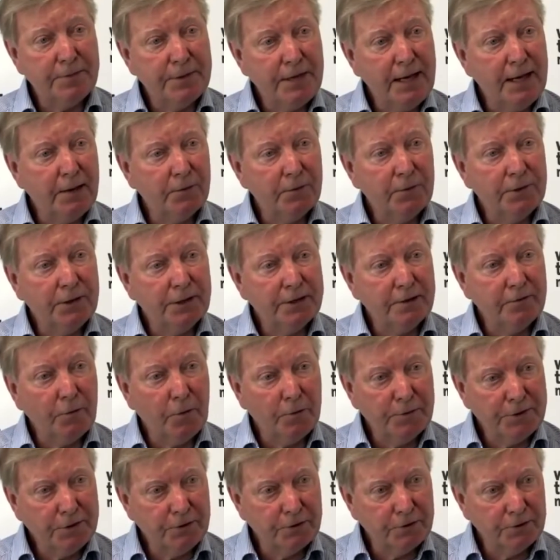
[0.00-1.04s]
up a network of
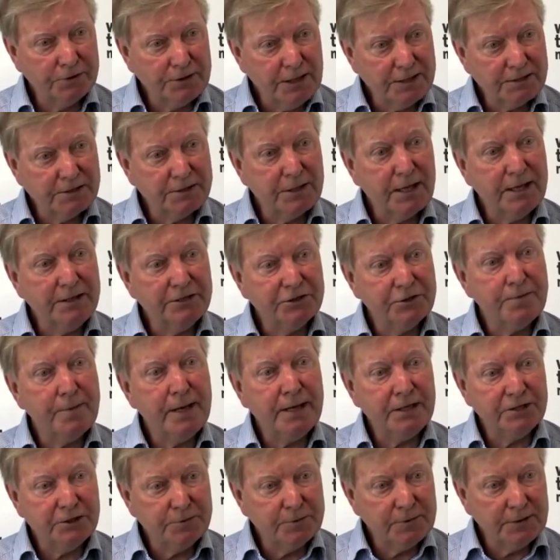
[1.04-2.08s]
what we call destination
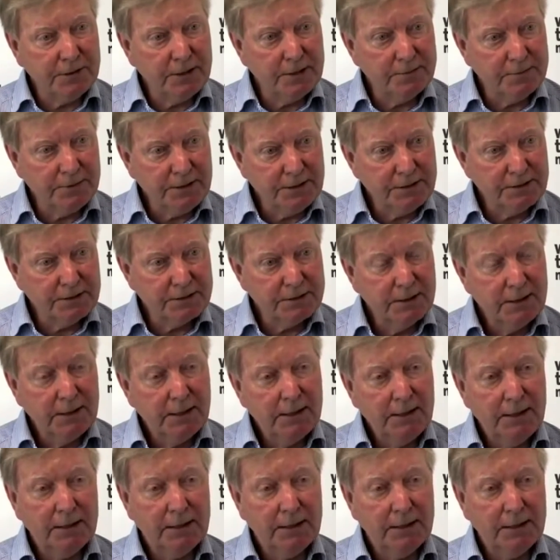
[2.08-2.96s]
management companies.